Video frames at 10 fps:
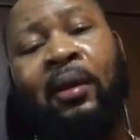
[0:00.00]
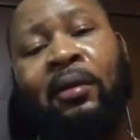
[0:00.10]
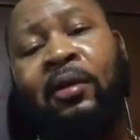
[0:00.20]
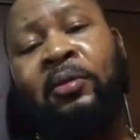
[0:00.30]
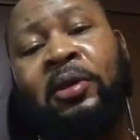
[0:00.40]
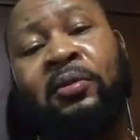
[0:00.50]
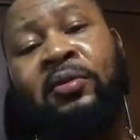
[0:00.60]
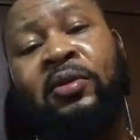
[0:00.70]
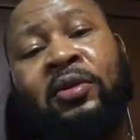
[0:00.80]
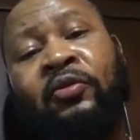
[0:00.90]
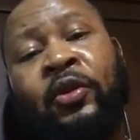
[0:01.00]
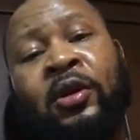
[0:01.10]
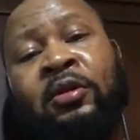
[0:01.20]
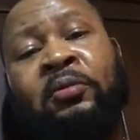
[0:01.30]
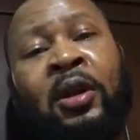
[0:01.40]
You know what I mean? We on the
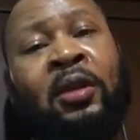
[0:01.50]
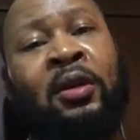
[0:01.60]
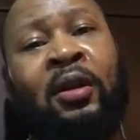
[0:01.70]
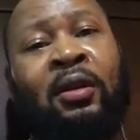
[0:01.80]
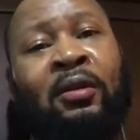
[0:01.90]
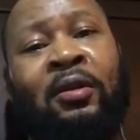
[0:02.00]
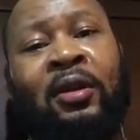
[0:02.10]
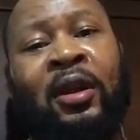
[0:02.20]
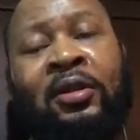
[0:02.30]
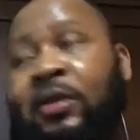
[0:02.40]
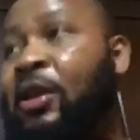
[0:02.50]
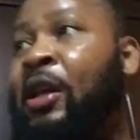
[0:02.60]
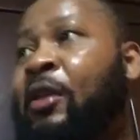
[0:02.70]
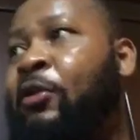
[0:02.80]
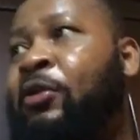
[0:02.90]
verge of being
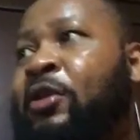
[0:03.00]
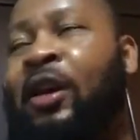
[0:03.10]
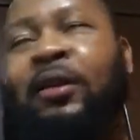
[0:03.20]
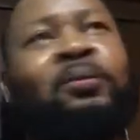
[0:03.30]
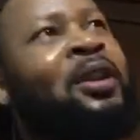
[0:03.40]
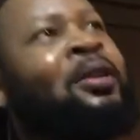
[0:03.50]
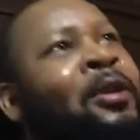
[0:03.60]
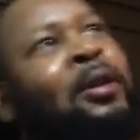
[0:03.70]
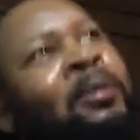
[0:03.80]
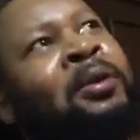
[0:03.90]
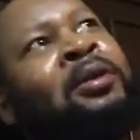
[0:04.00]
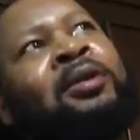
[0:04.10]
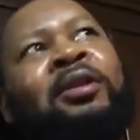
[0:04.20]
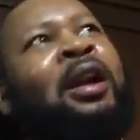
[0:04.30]
extinct or something. You know what I mean?